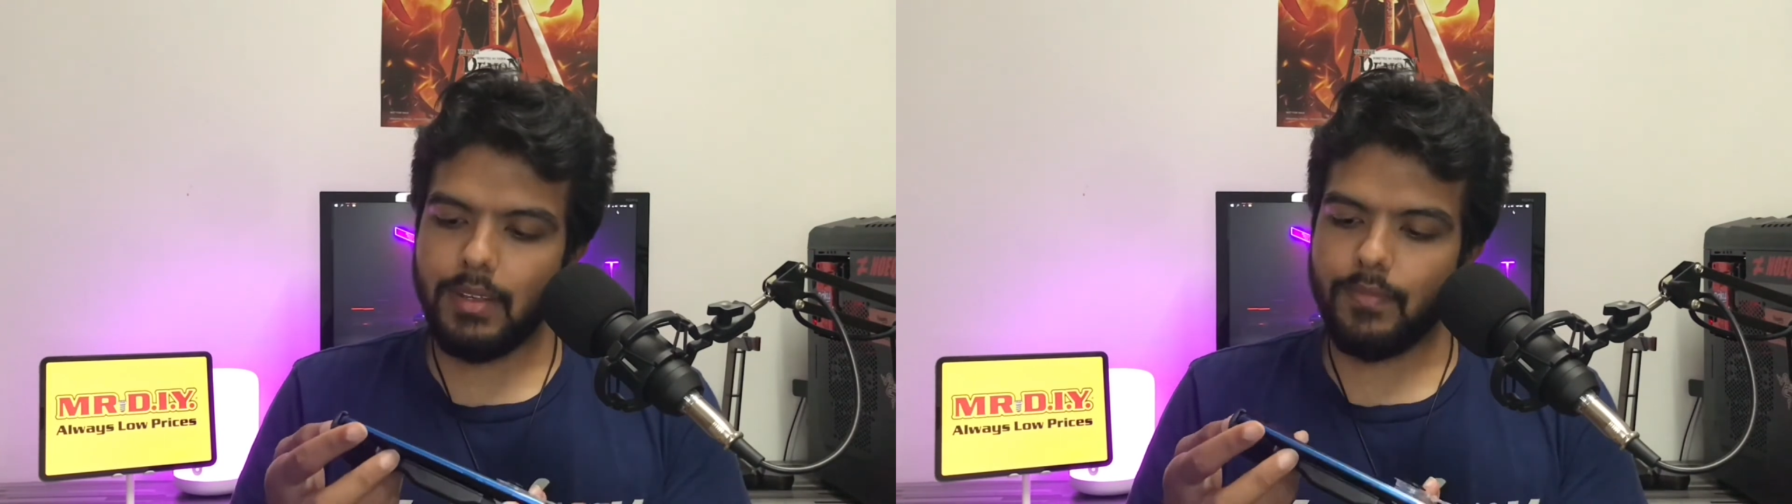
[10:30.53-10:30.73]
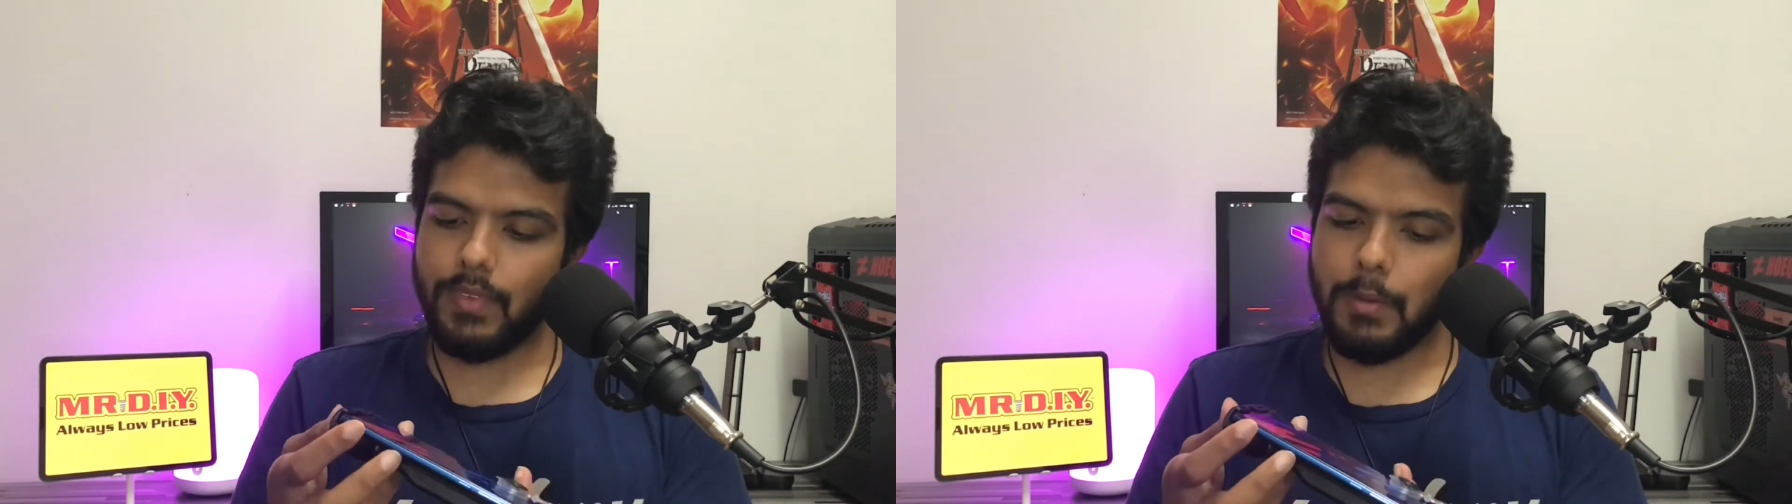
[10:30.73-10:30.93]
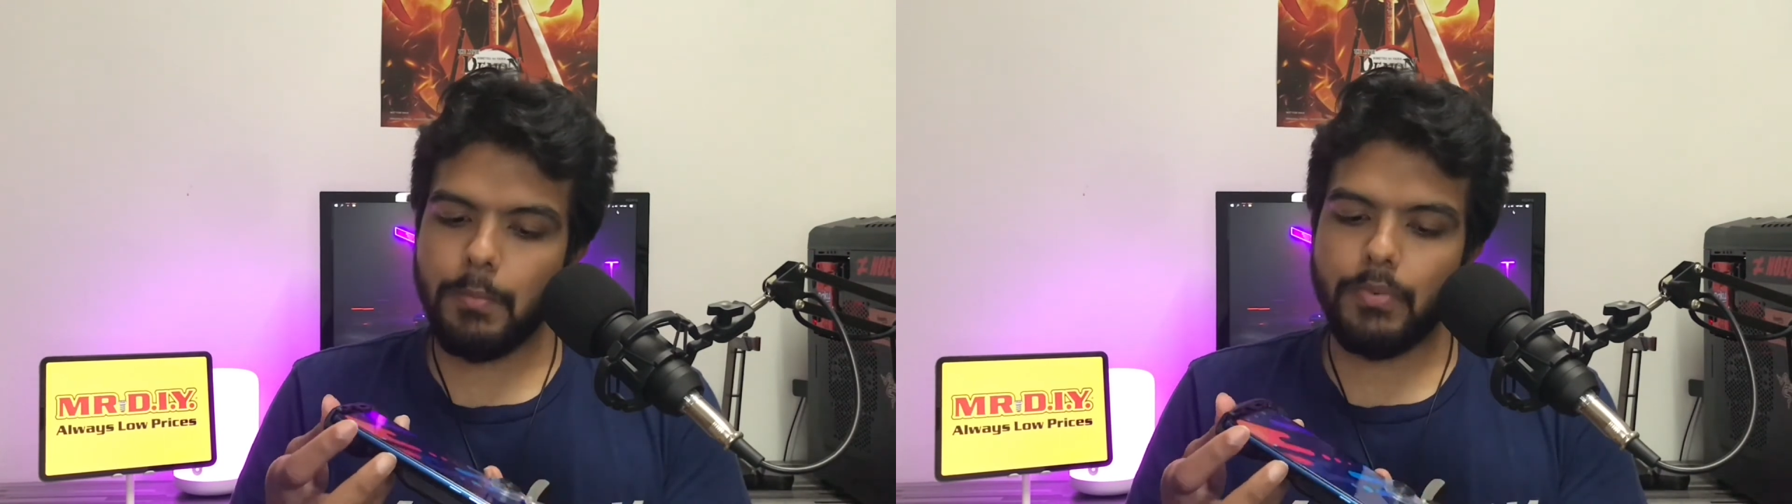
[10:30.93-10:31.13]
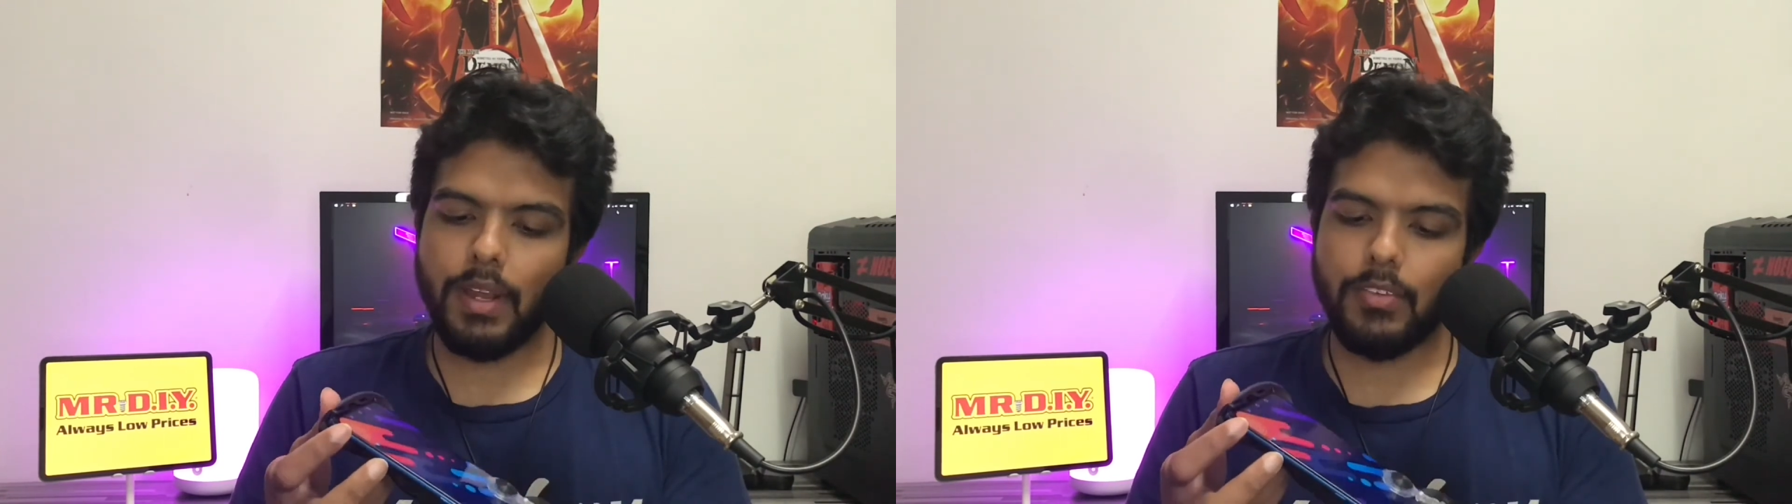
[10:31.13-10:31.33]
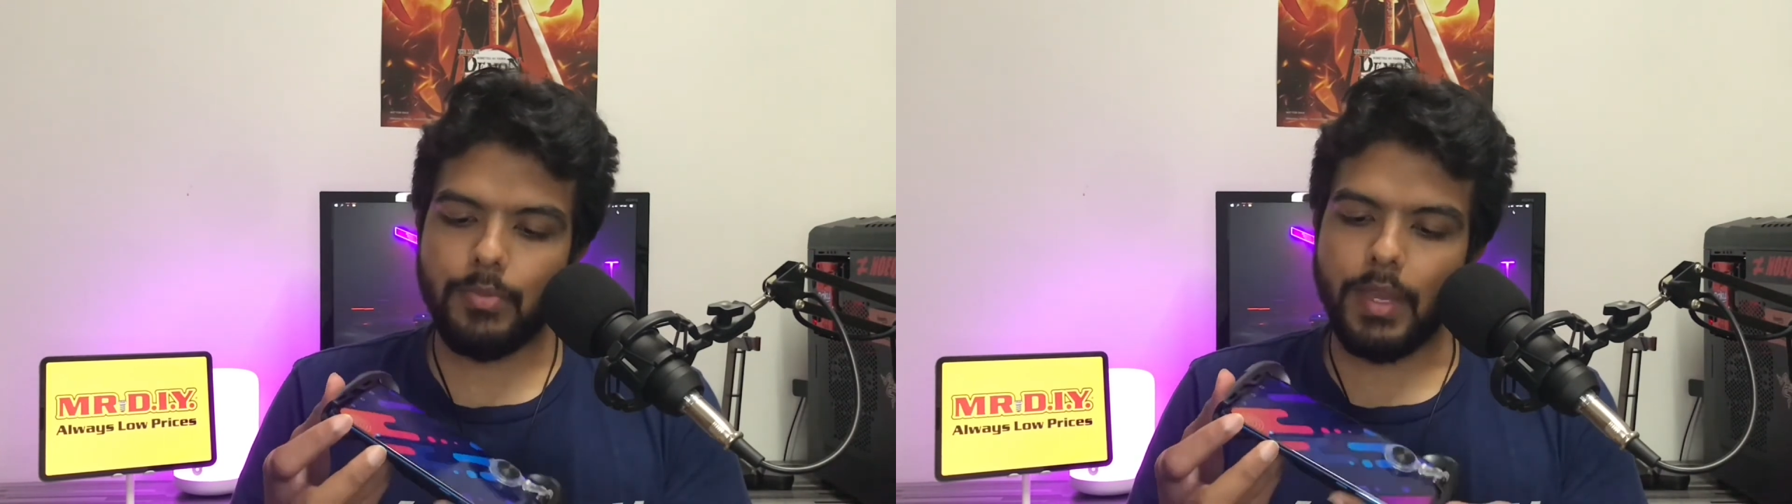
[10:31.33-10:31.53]

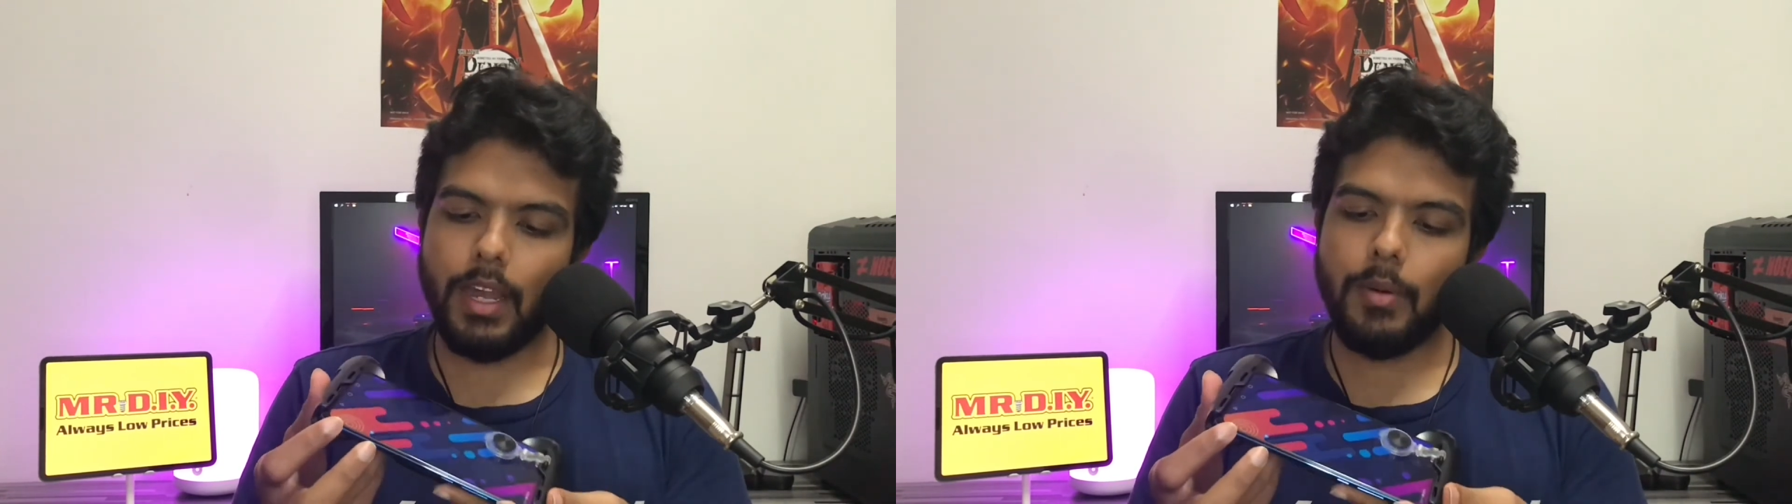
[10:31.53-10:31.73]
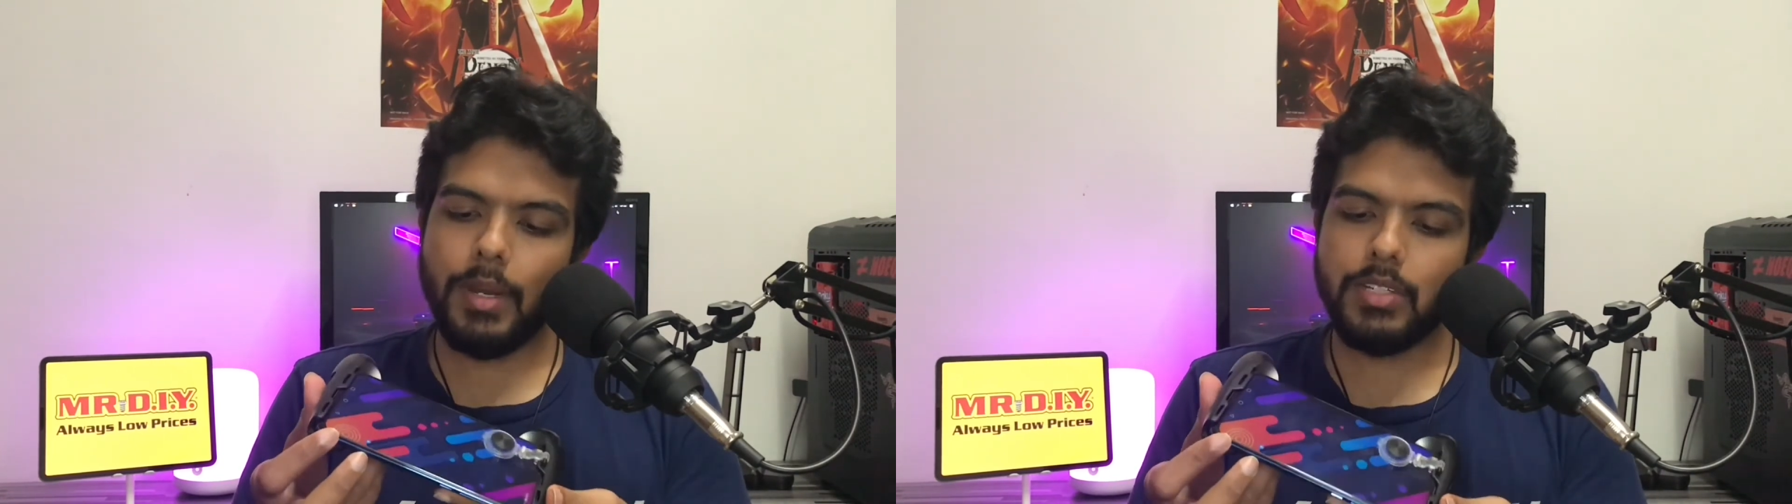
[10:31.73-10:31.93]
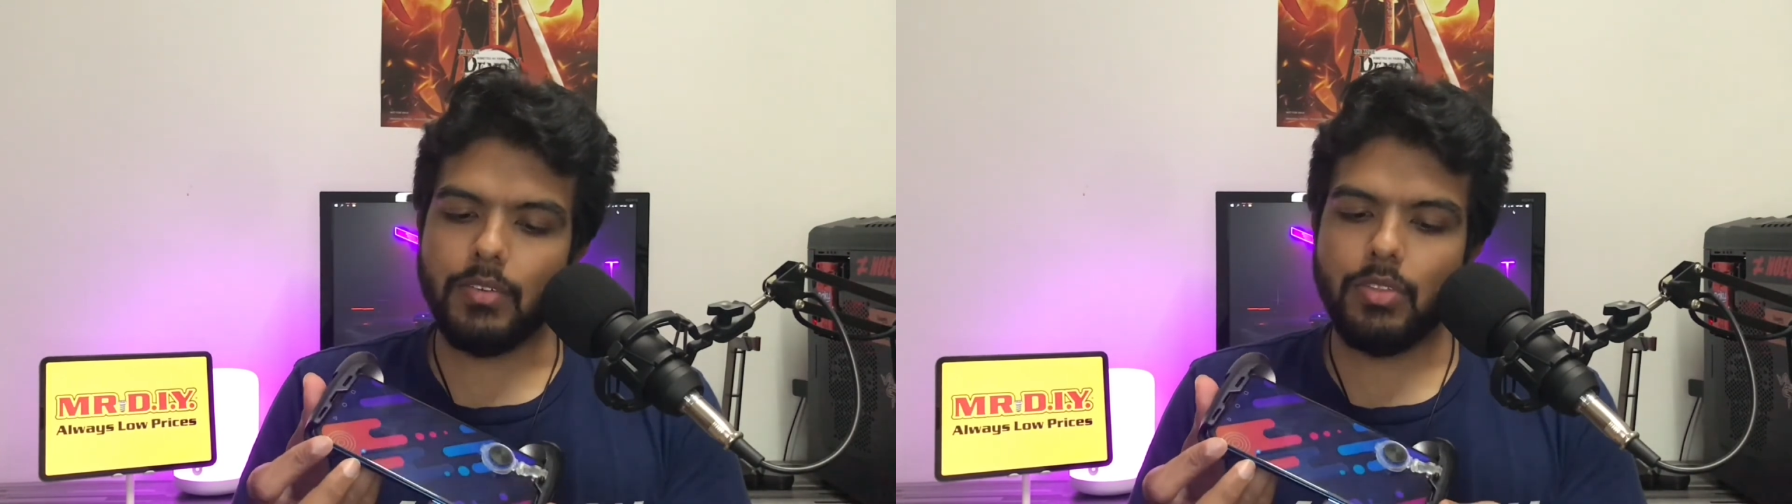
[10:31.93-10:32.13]
impressed by how much of